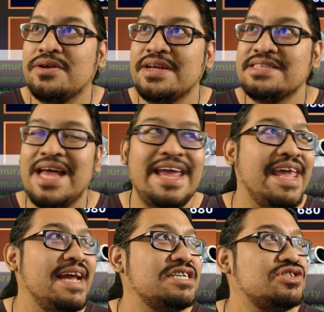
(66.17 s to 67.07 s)
is. I
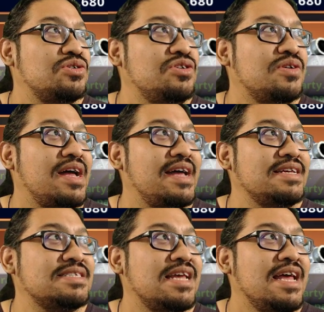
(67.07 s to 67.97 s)
can't show you
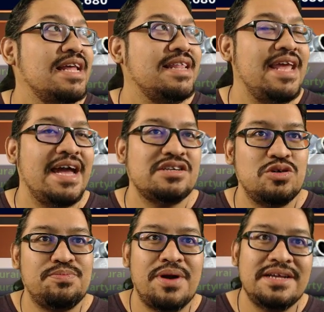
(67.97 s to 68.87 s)
guys the
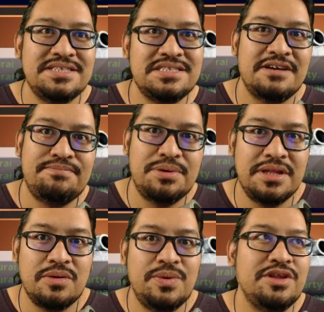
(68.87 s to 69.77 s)
actual process of
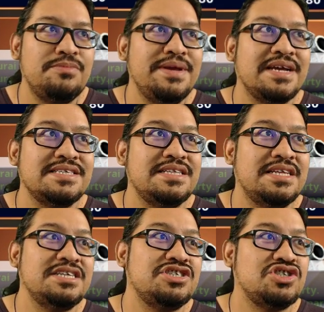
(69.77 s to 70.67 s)
pulling the winner because it
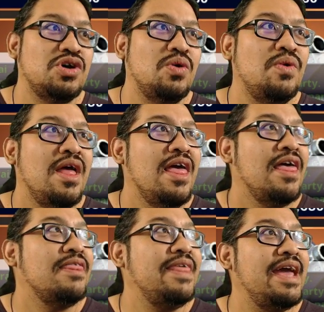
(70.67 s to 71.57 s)
does show
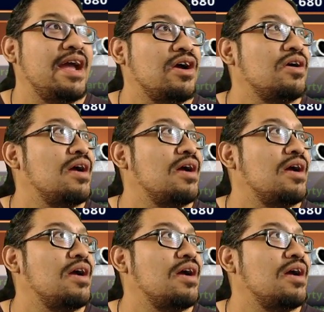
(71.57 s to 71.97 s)
their